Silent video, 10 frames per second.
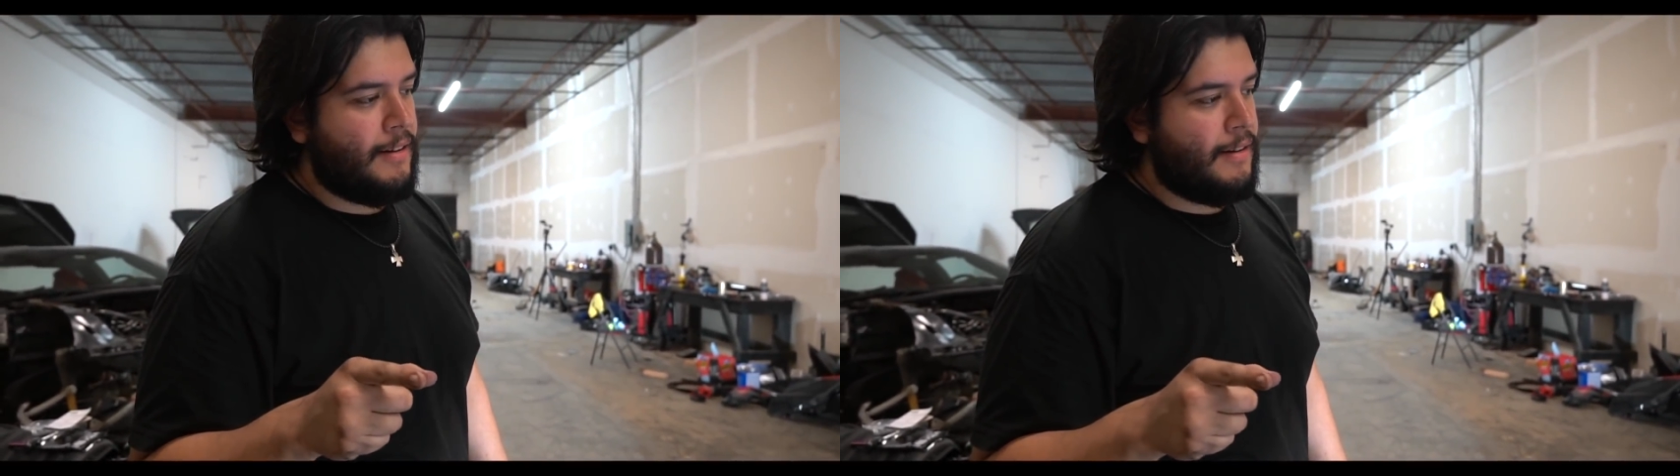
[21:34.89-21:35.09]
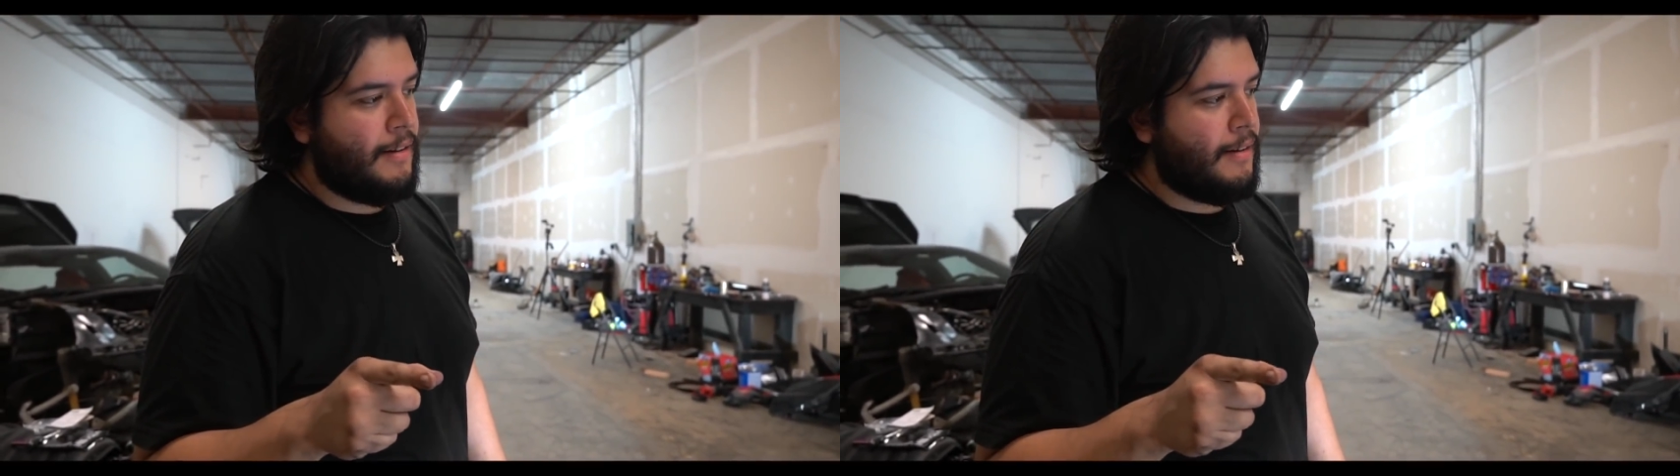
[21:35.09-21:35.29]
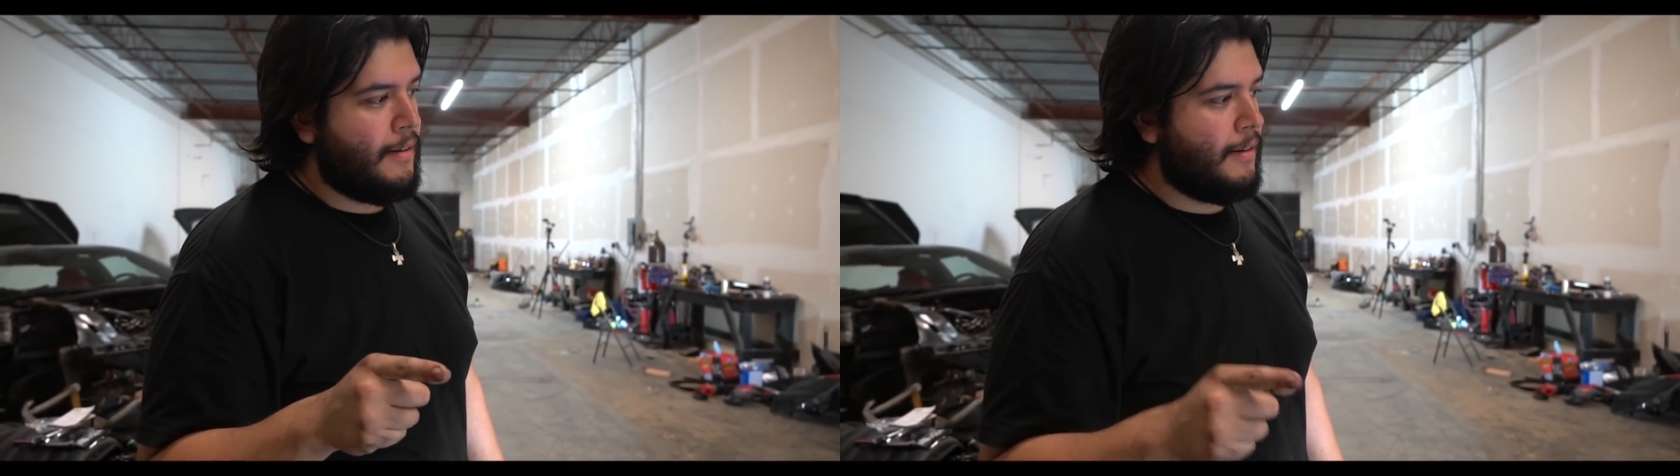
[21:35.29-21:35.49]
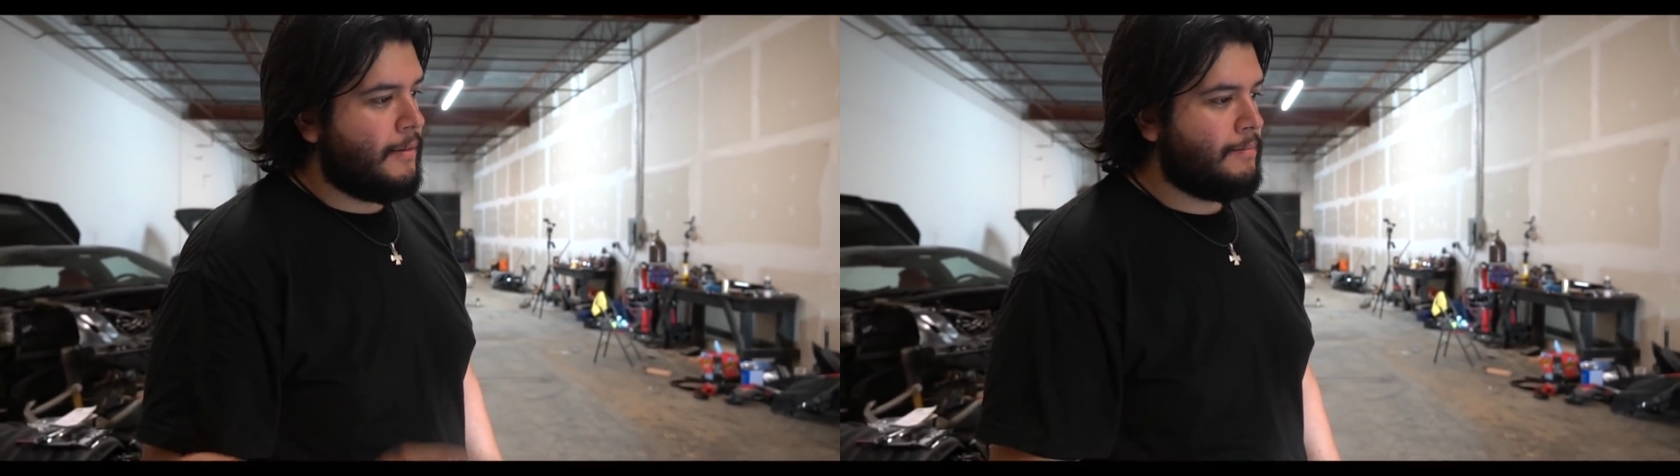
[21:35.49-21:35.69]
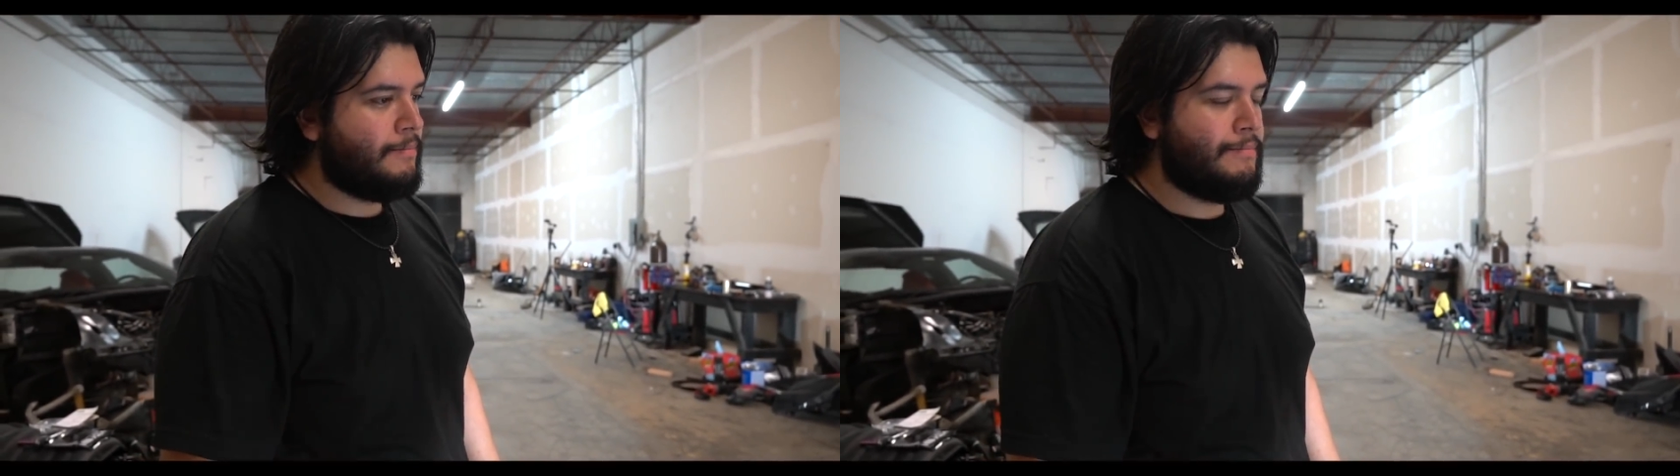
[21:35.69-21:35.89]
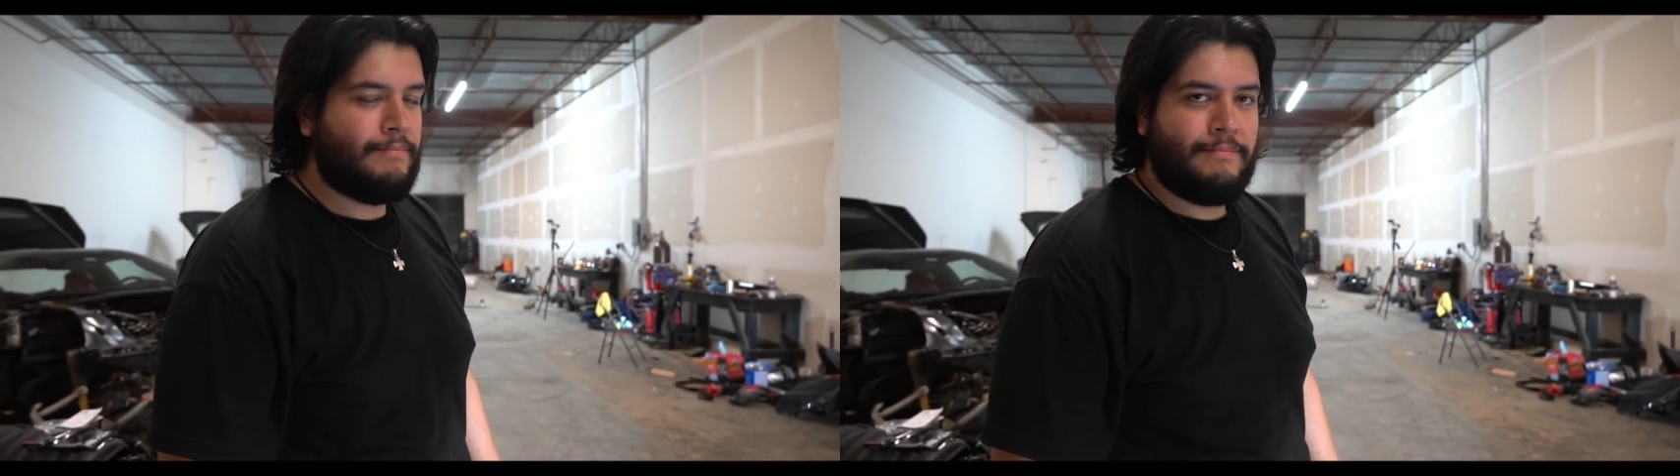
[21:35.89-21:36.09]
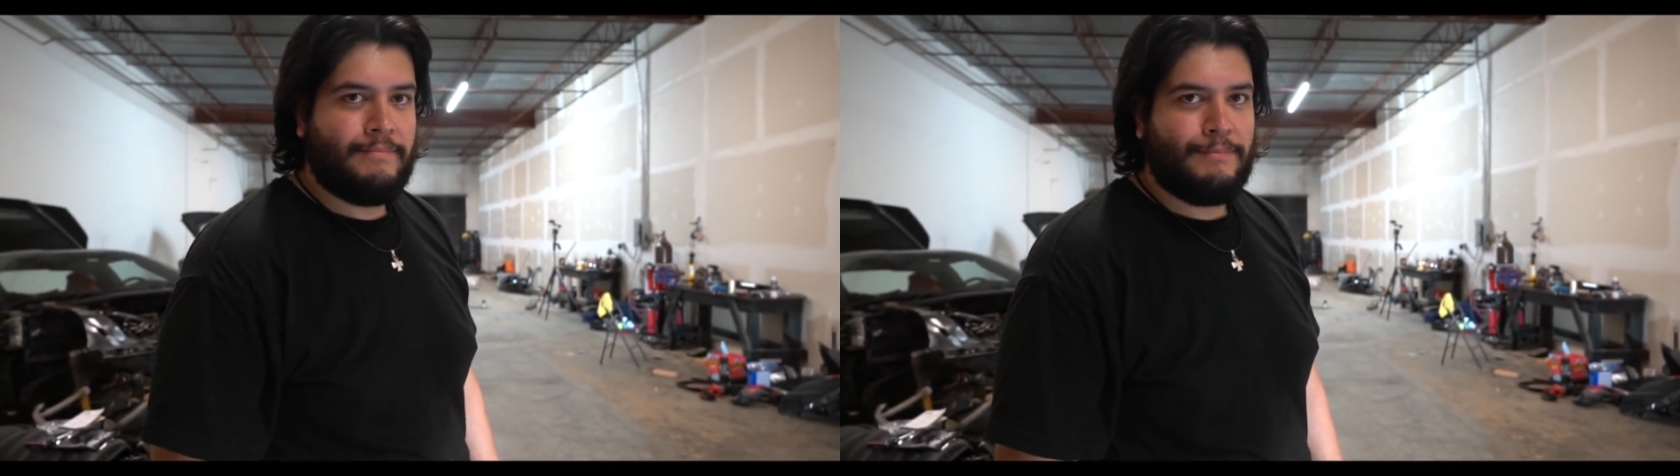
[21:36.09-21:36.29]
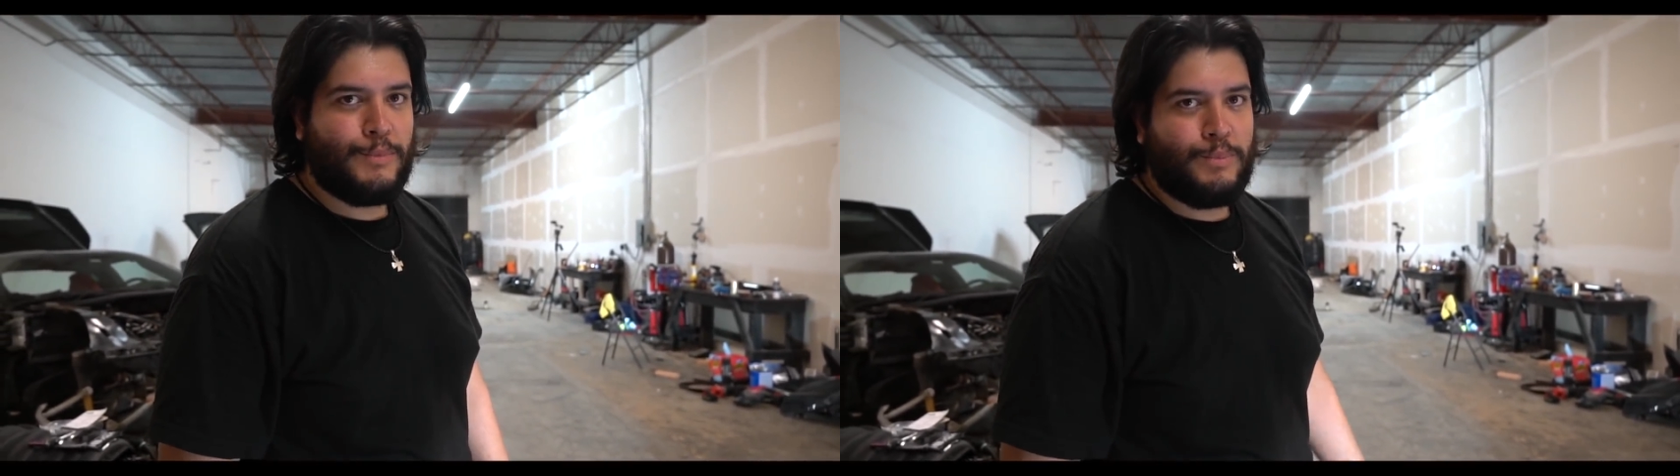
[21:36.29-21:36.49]
that's
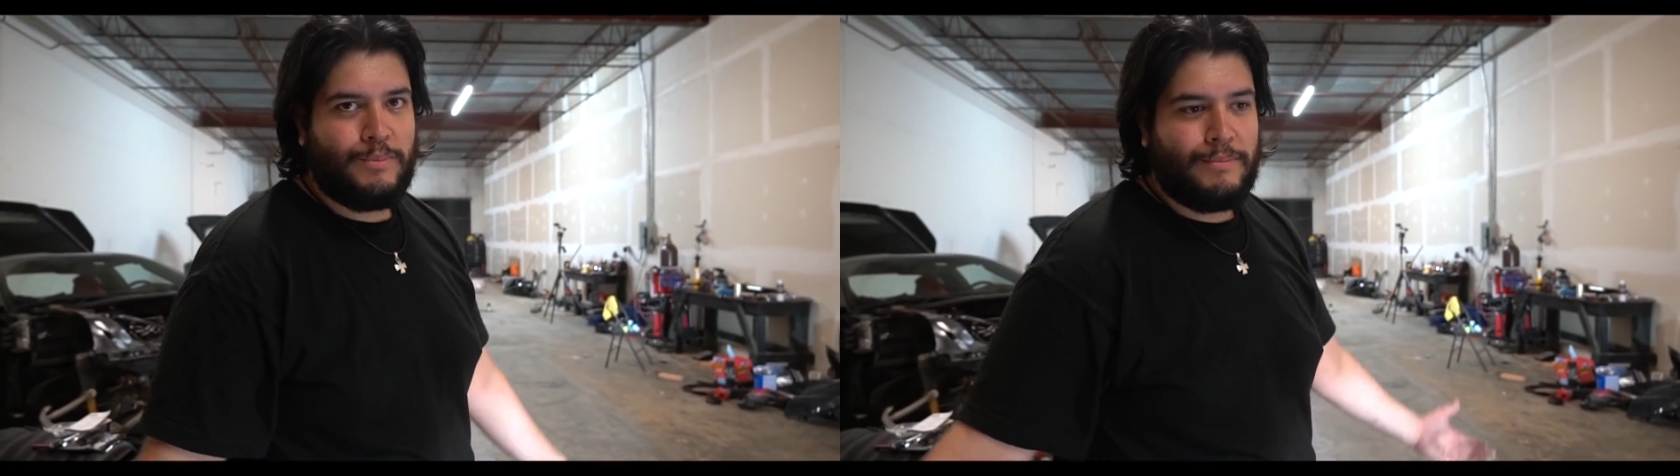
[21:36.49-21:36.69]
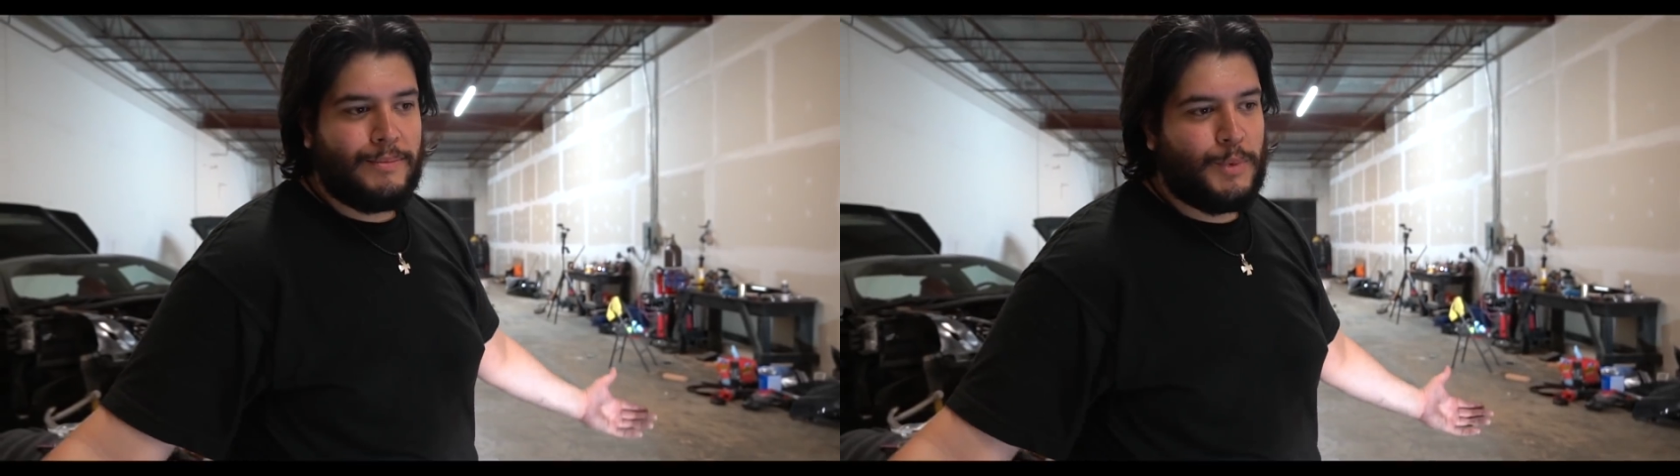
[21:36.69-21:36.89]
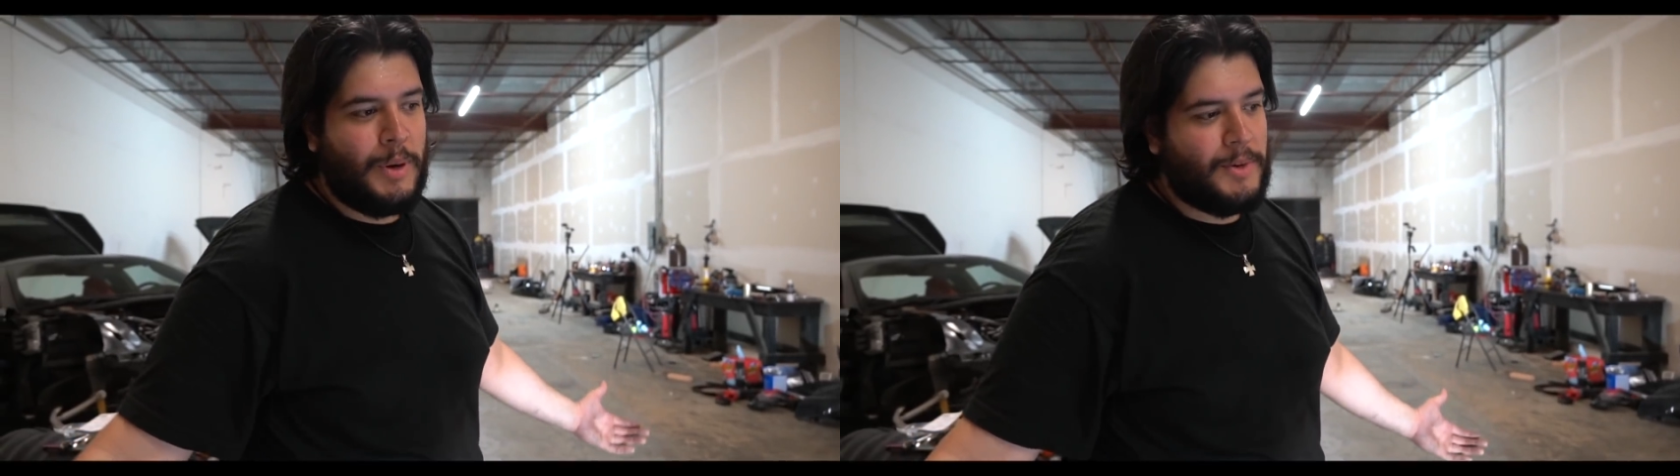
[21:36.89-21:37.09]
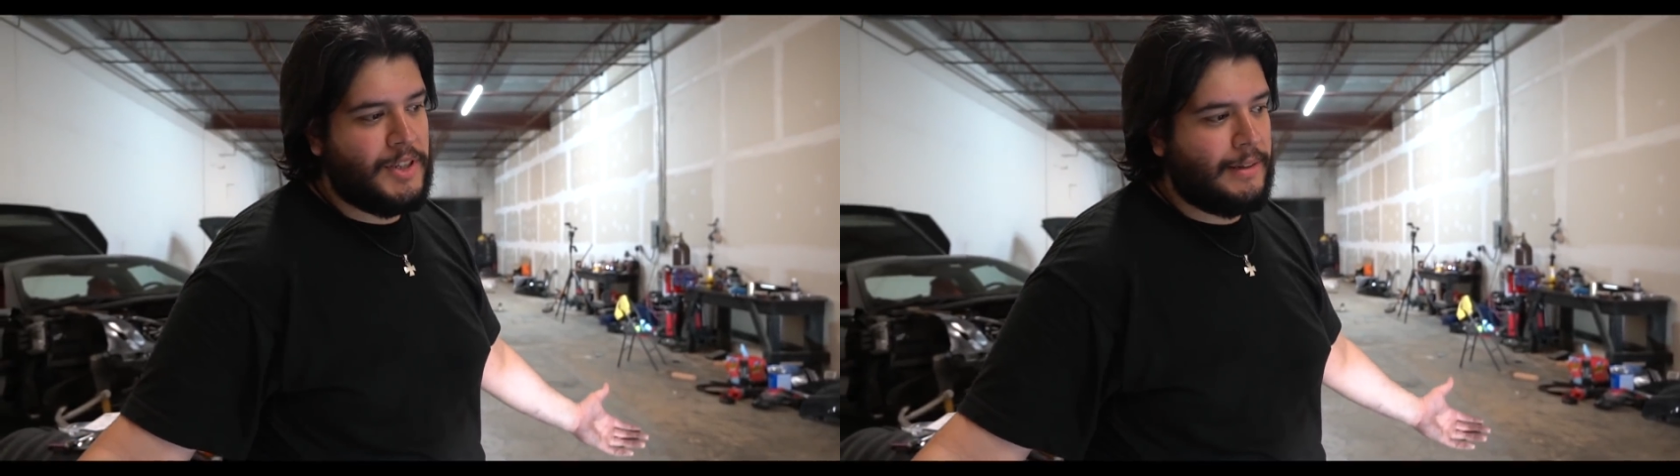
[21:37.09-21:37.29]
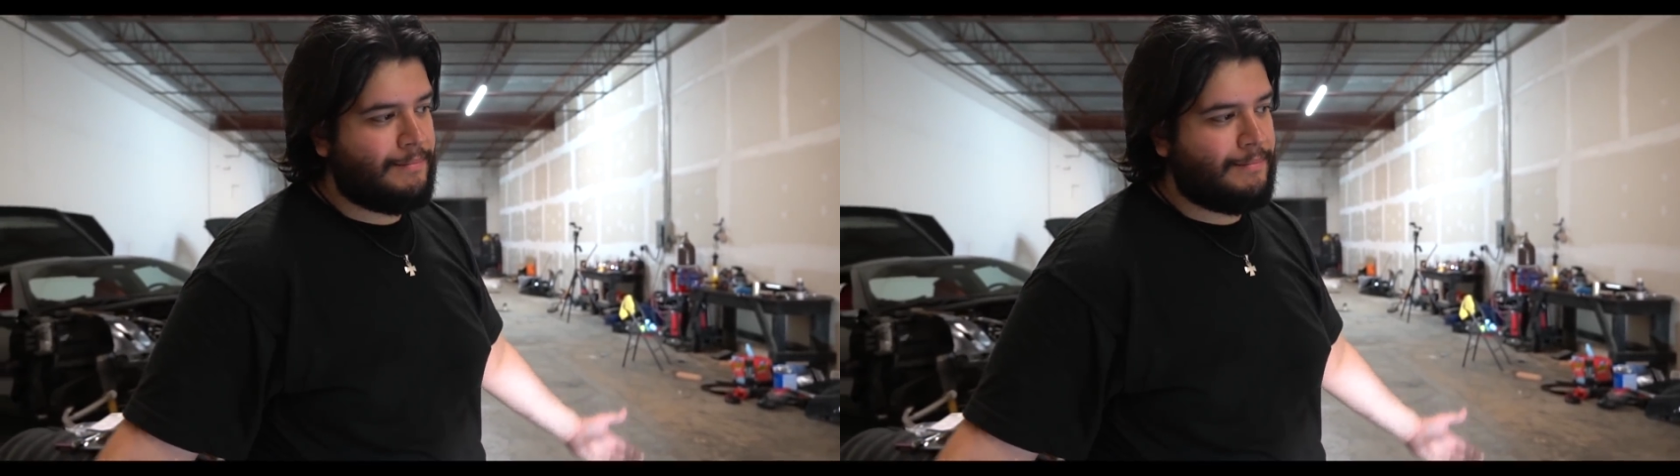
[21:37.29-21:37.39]
pretty much it.